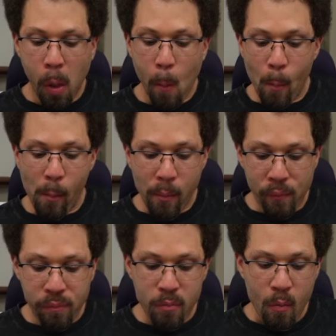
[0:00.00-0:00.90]
in the
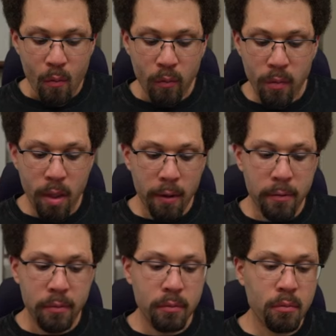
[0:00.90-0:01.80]
70s.
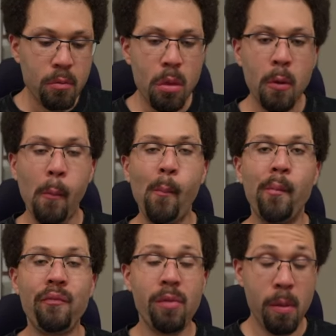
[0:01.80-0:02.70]
That's why I kept the
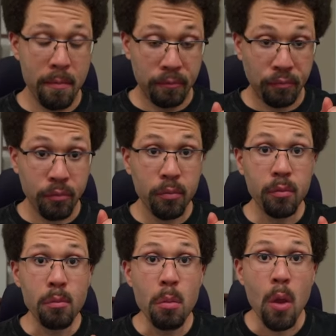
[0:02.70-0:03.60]
hoodie on standby.
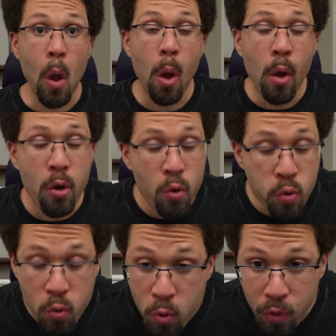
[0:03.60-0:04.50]

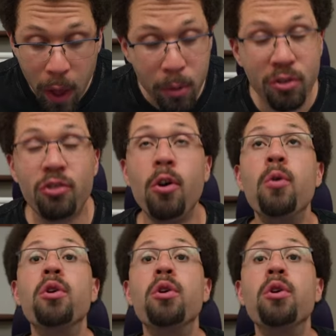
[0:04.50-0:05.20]
Ooh, that was so